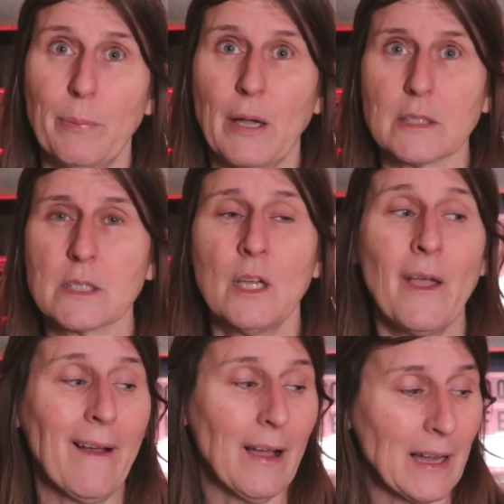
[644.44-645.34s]
but
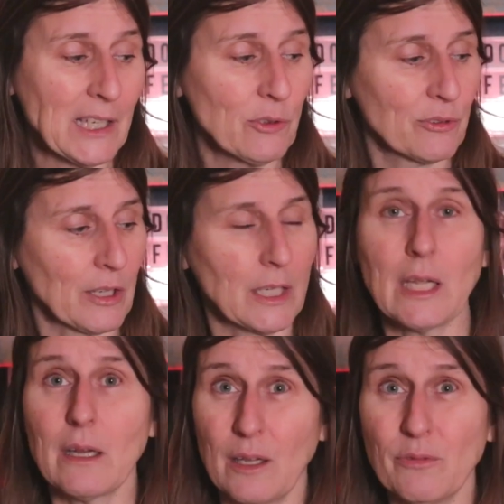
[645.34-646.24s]
I
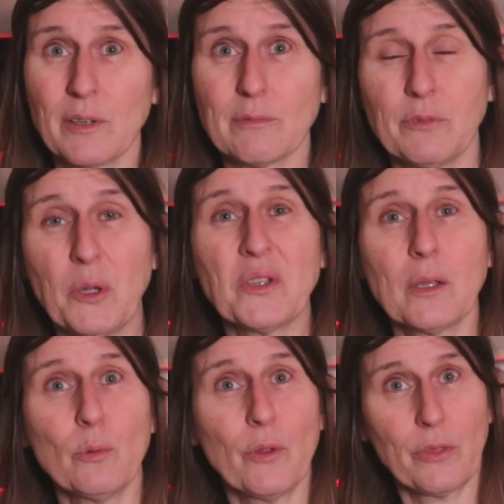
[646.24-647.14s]
find if I'm
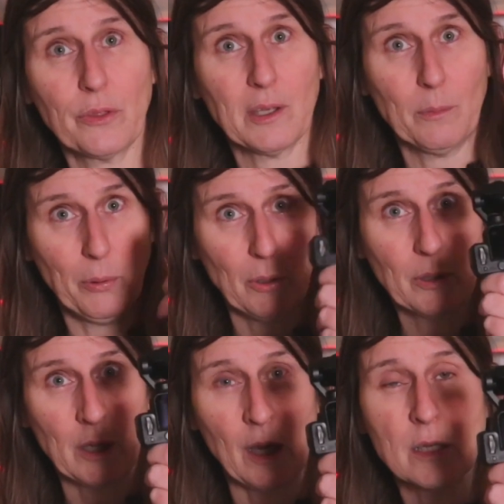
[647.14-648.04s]
vlogging with the
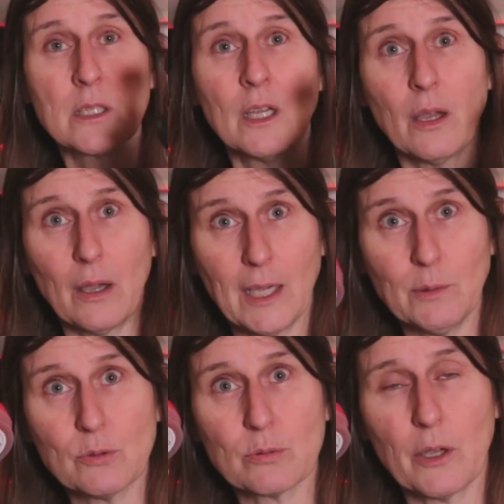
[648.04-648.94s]
pocket, I
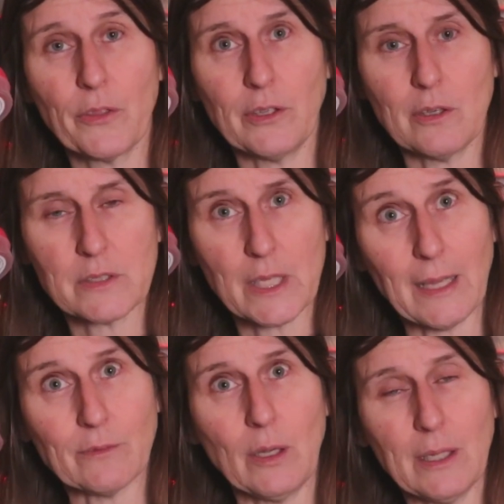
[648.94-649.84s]
would rather use a
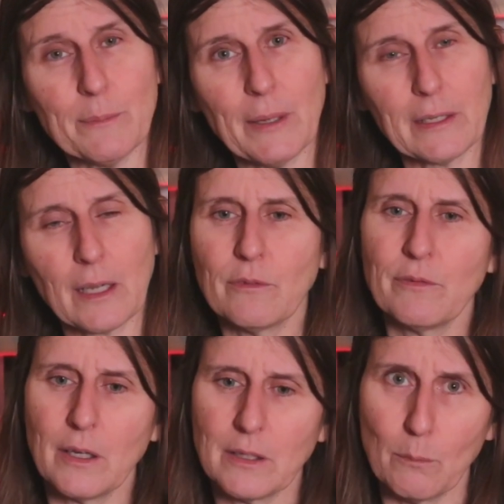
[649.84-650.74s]
lavalier mic. I
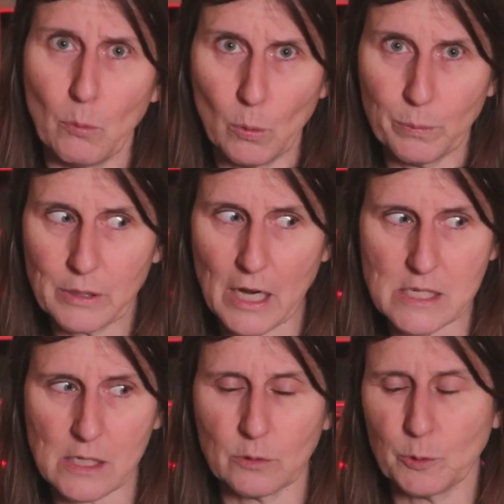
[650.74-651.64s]
find it more
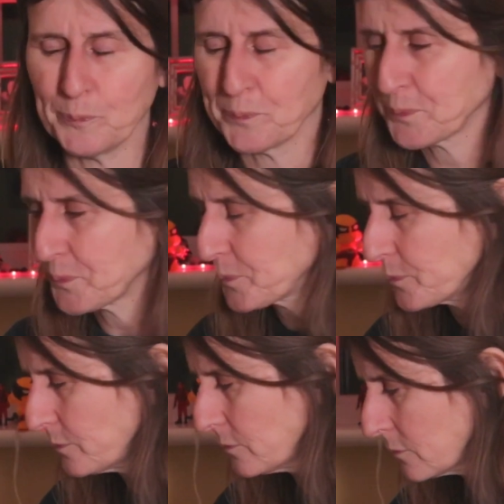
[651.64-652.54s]
practical.
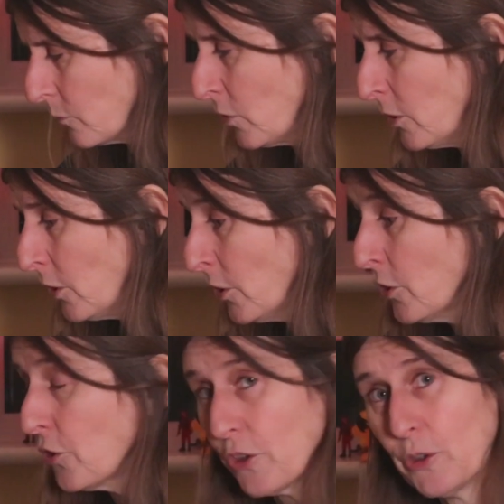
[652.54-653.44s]

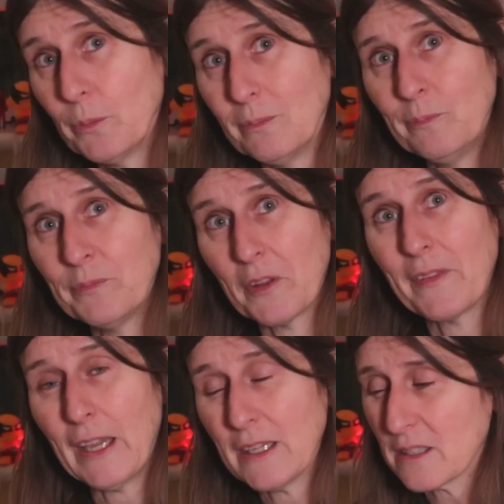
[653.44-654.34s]
So
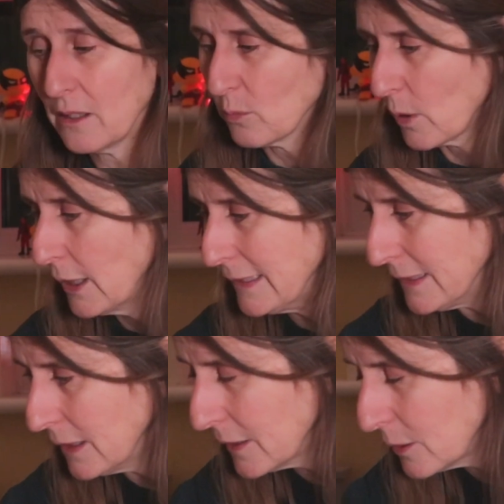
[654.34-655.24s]
that is it
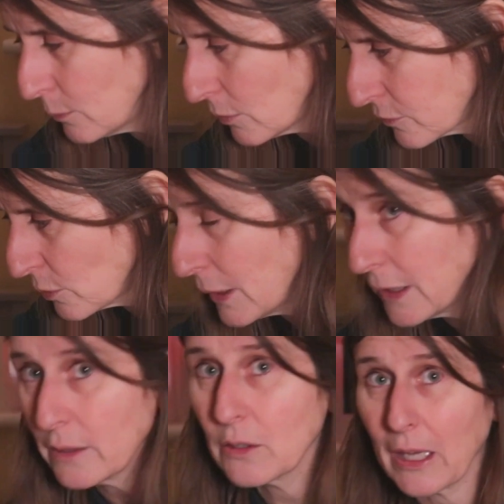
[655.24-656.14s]
really for my
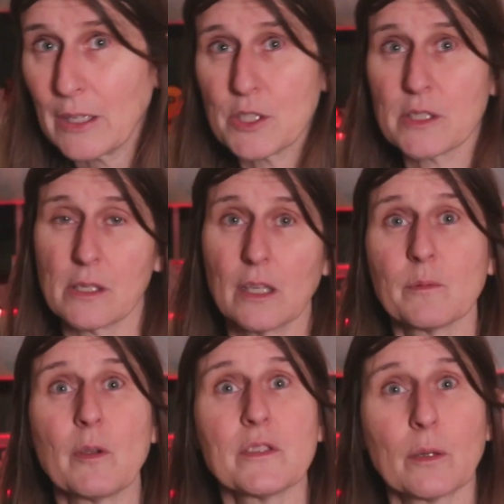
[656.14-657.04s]
little gadgets and
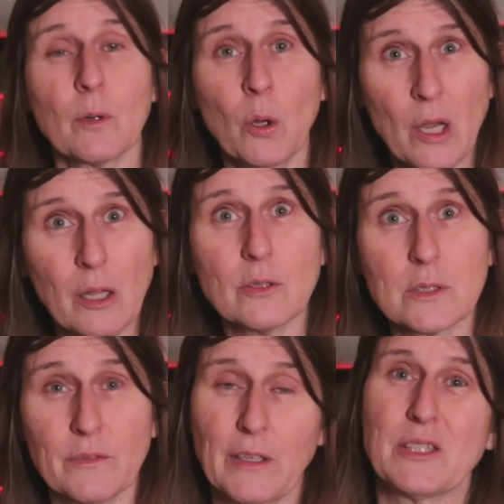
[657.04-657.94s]
gizmos. There are a lot
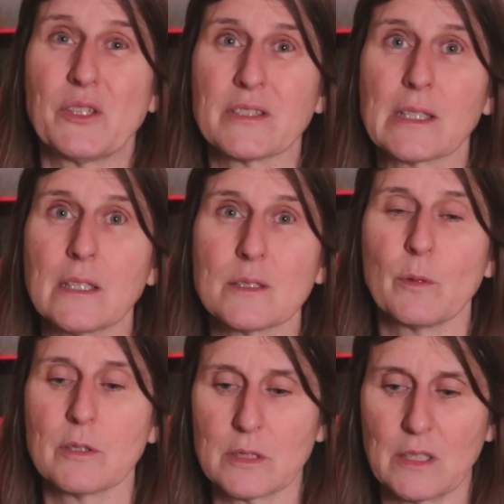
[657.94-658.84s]
of gadgets and
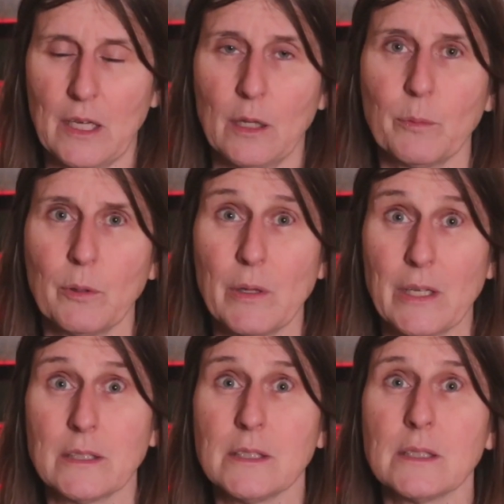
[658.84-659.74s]
gizmos to help you with
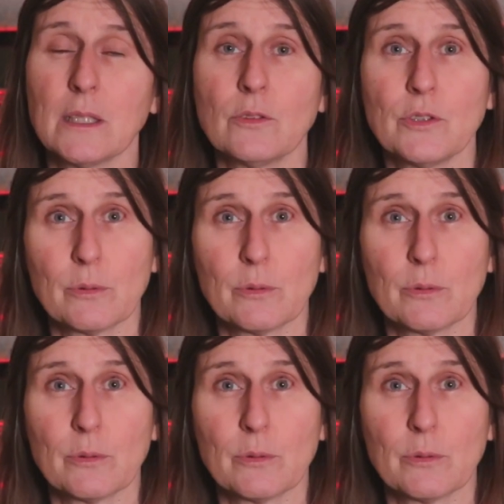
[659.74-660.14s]
editing on your